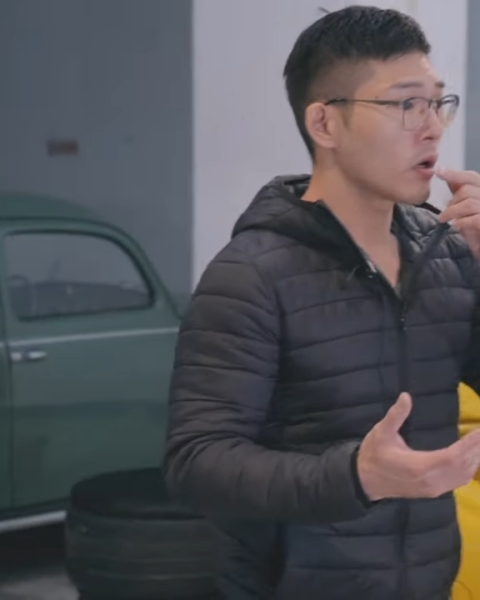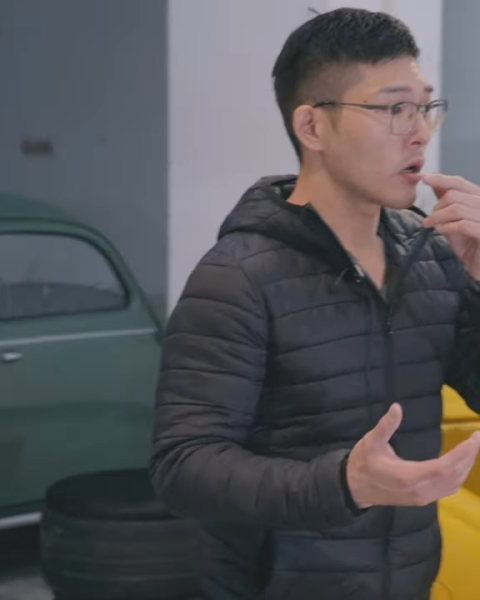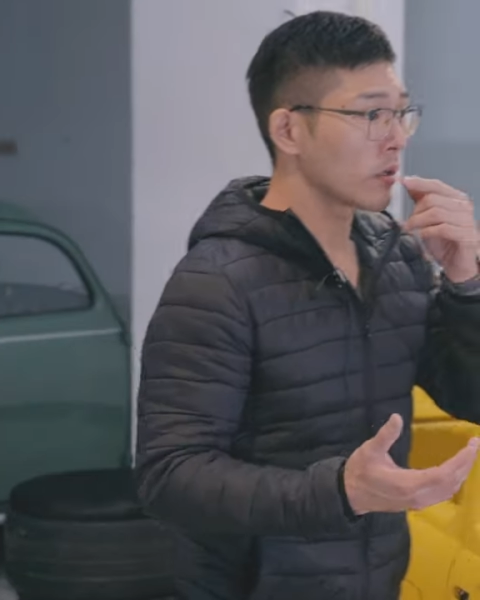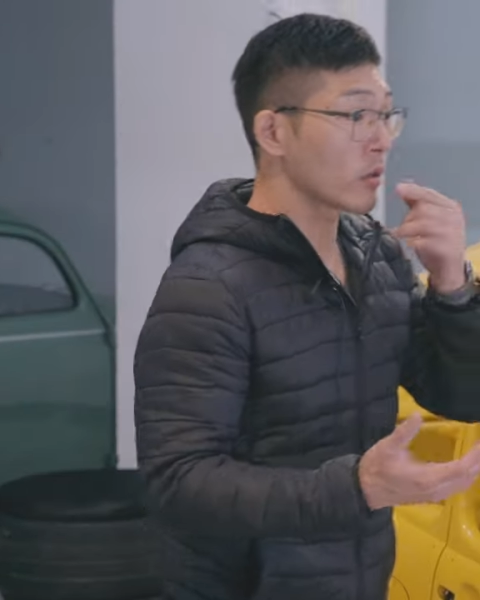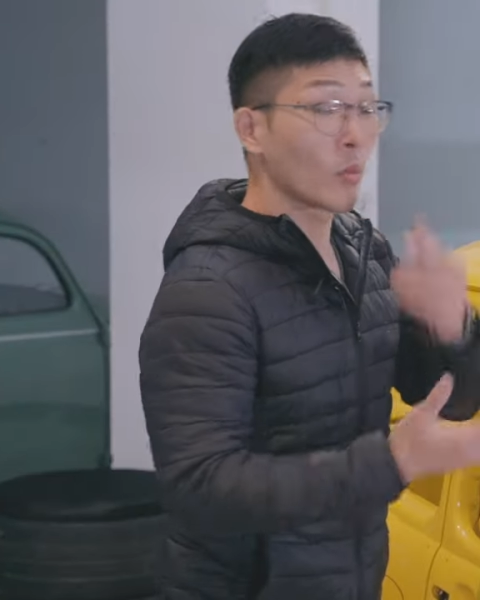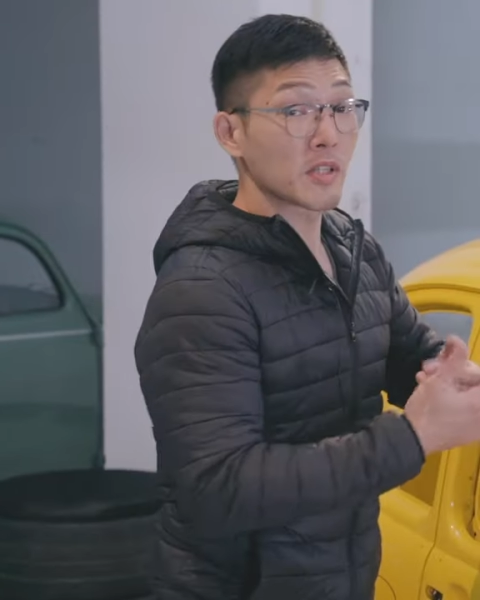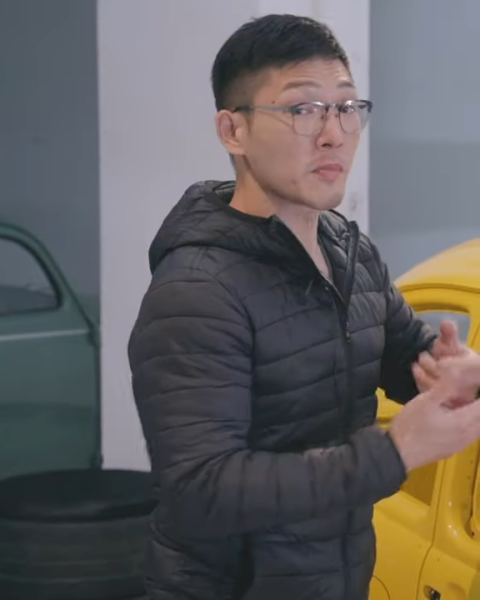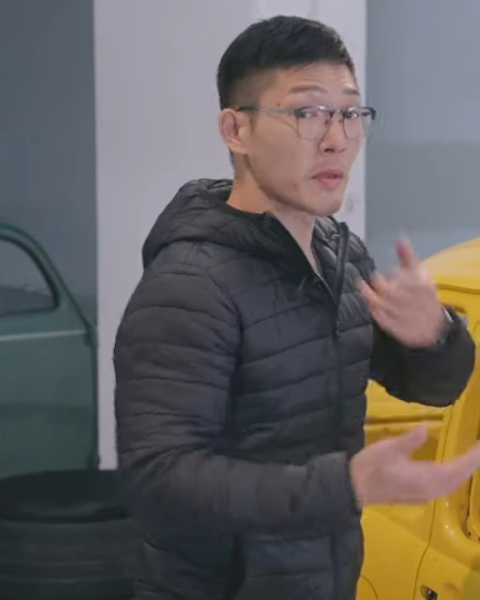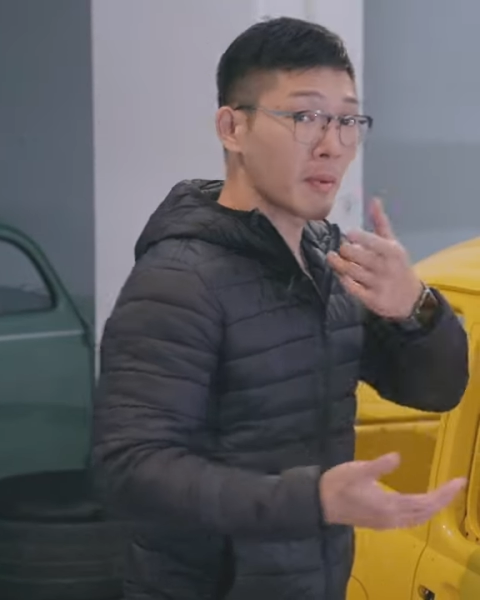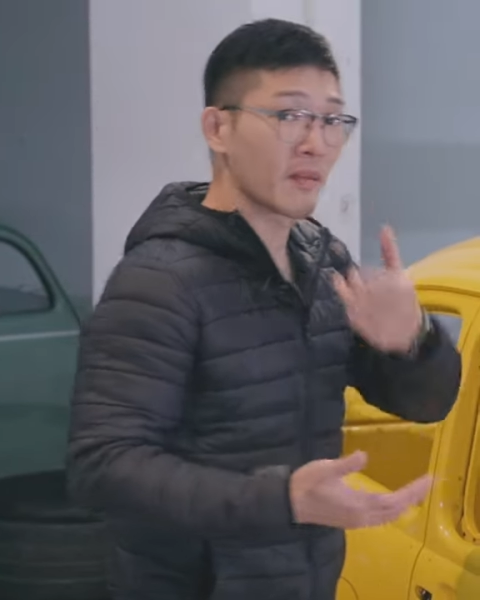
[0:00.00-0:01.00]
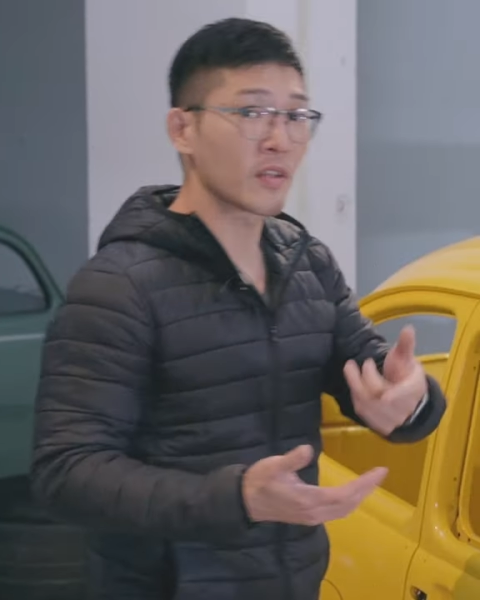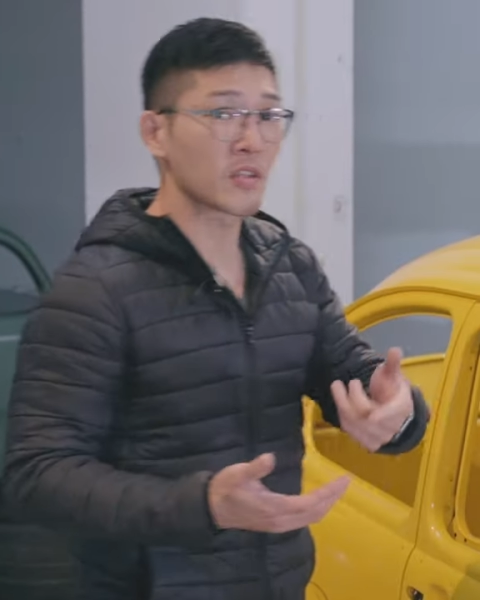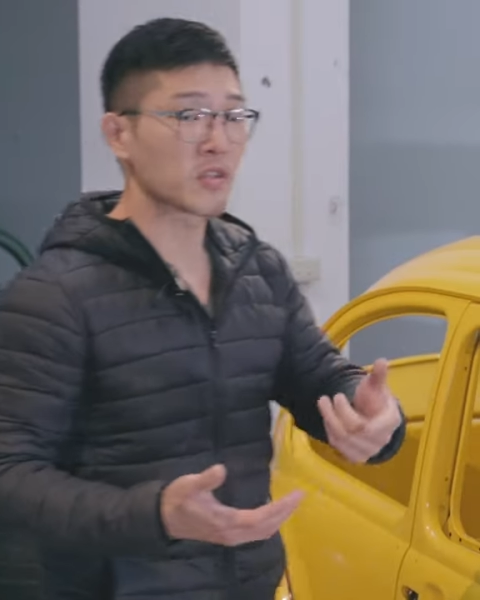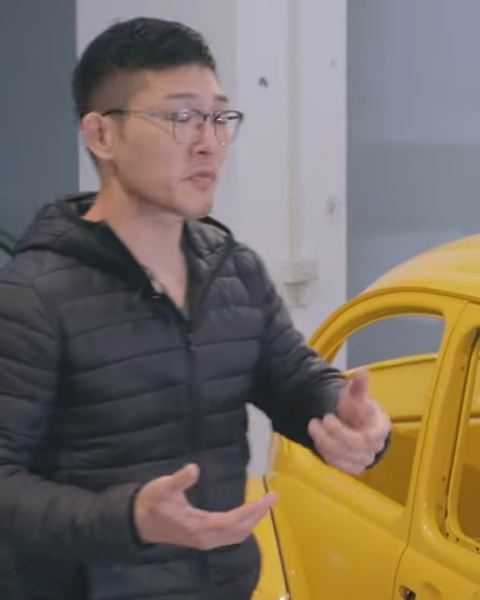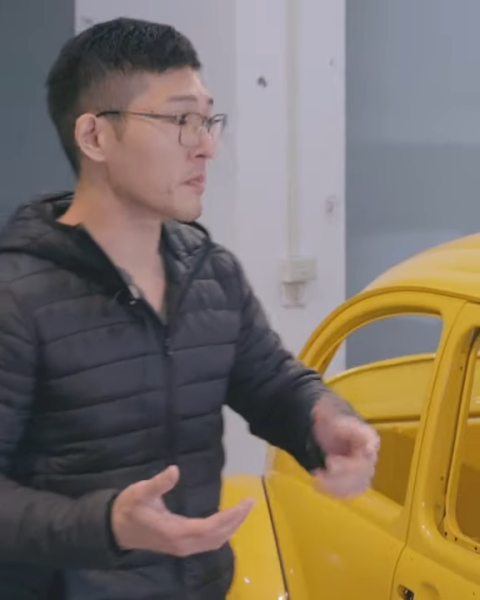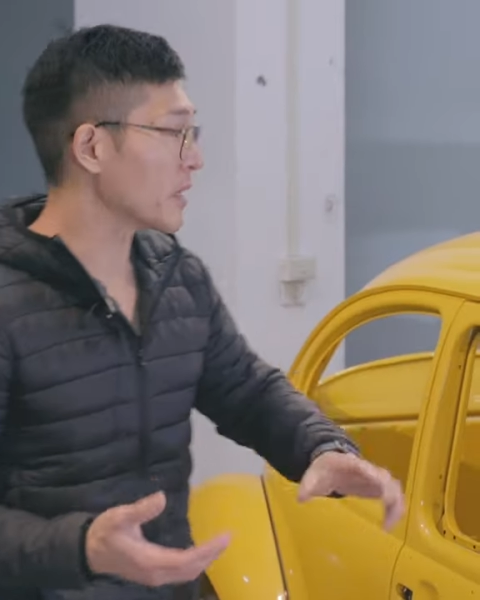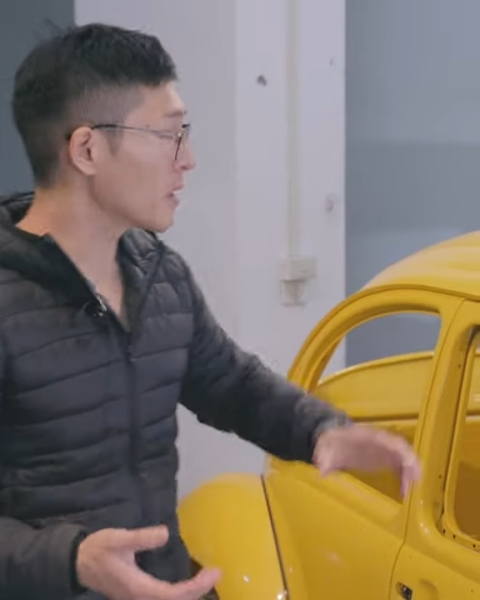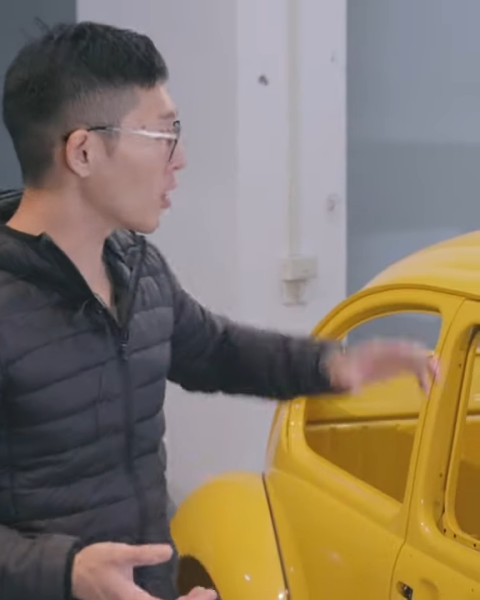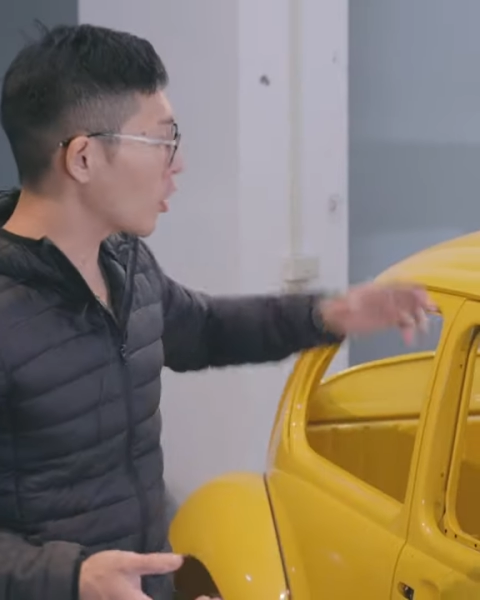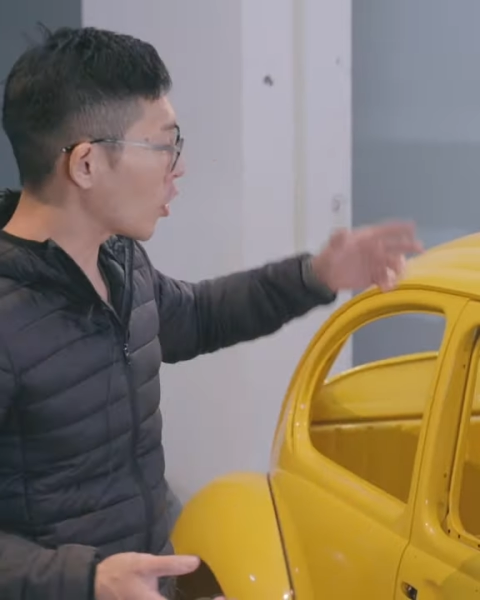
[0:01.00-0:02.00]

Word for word: uh, the ones made by Vintage Speed,